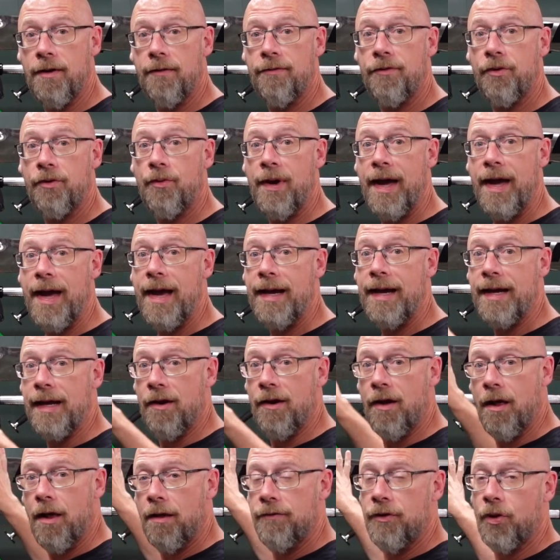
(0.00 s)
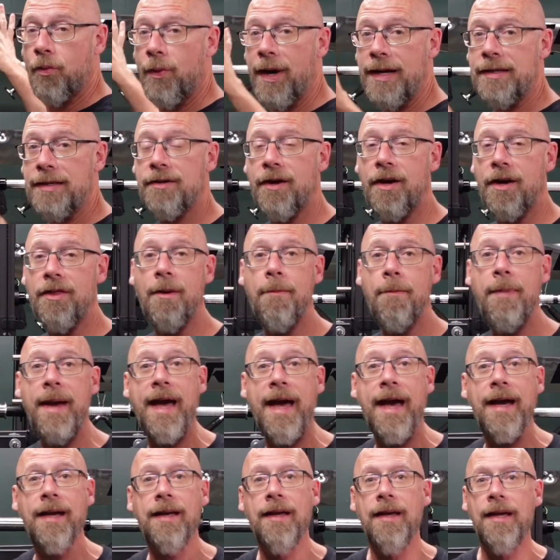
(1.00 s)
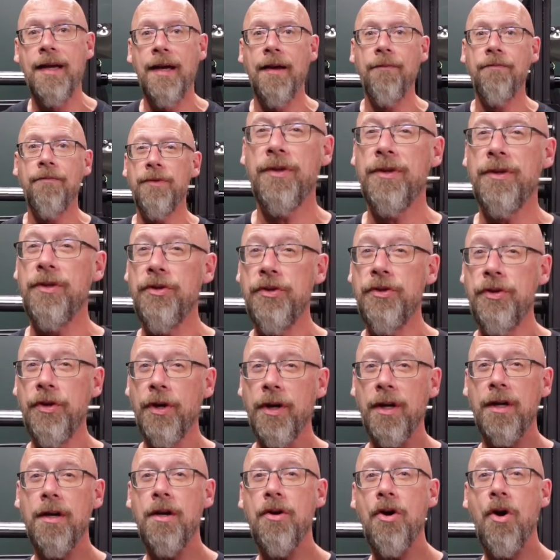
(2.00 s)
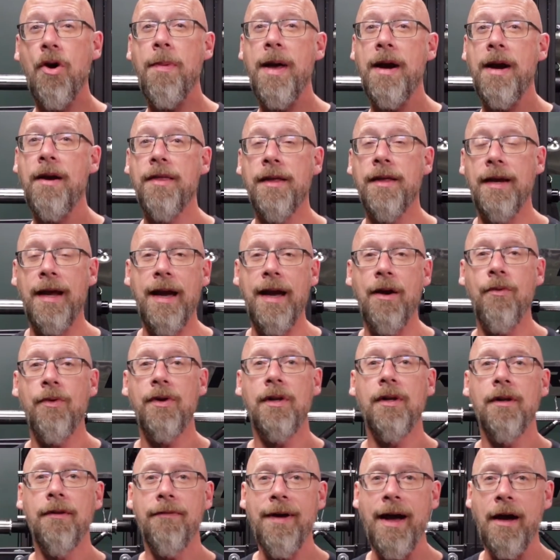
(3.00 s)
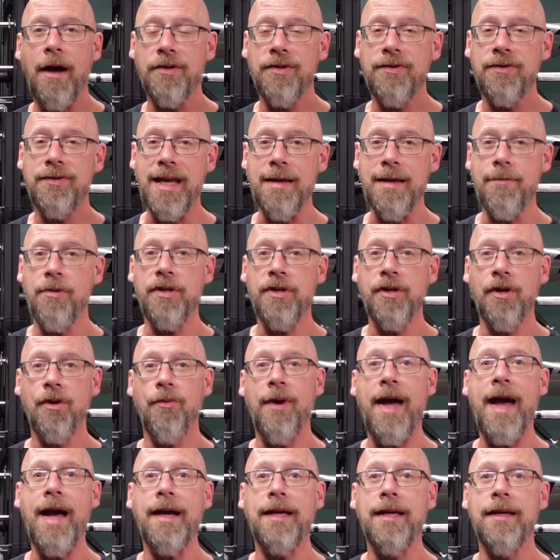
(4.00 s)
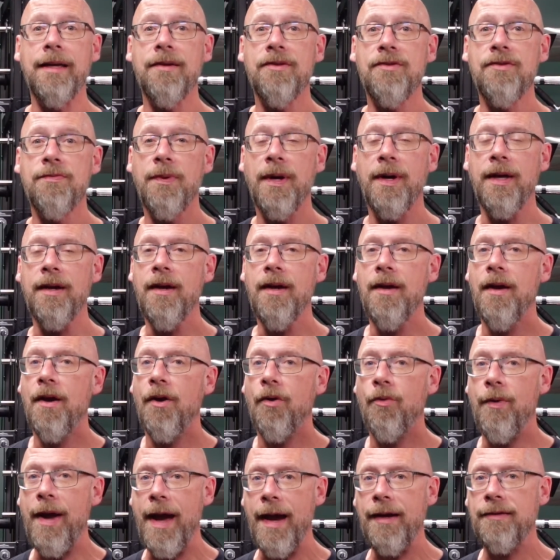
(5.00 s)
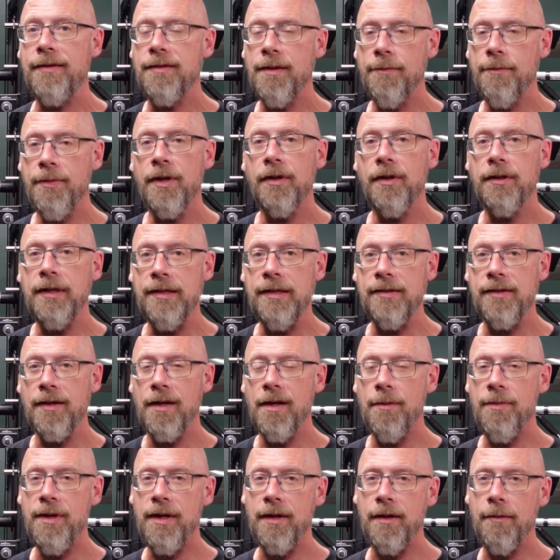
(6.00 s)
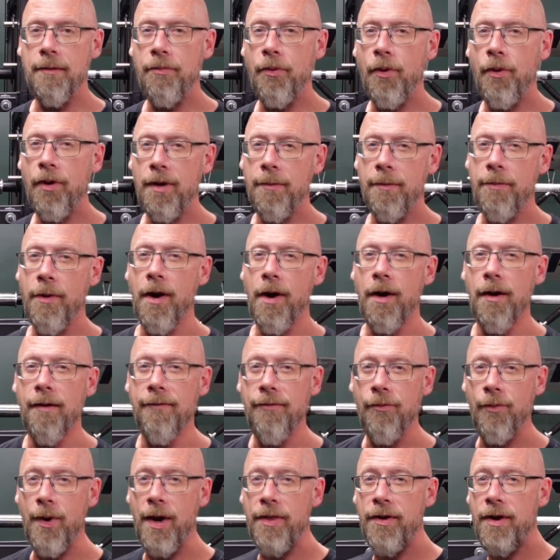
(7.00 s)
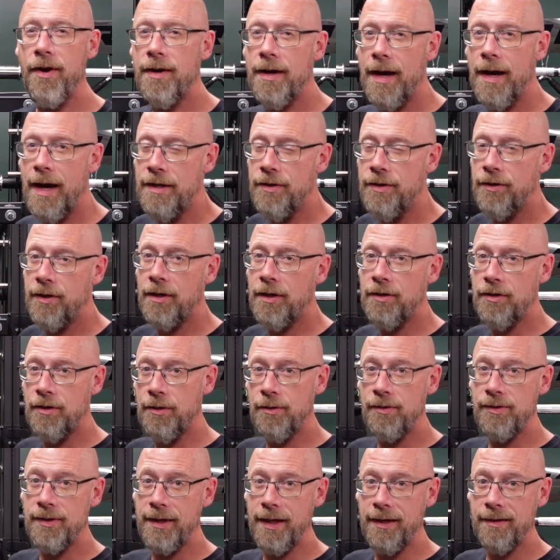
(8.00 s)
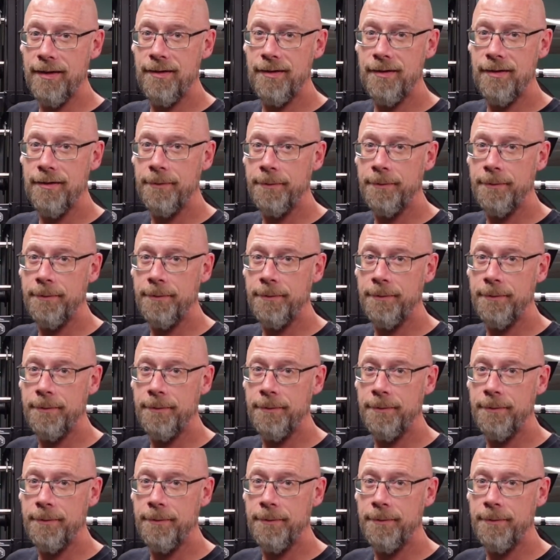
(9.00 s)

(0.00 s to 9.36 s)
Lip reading: of the rack and all of your weights are on the back, You're gonna know better than I will of how stable your rack is, but rack stability is gonna be an important part of whether or not you can use this.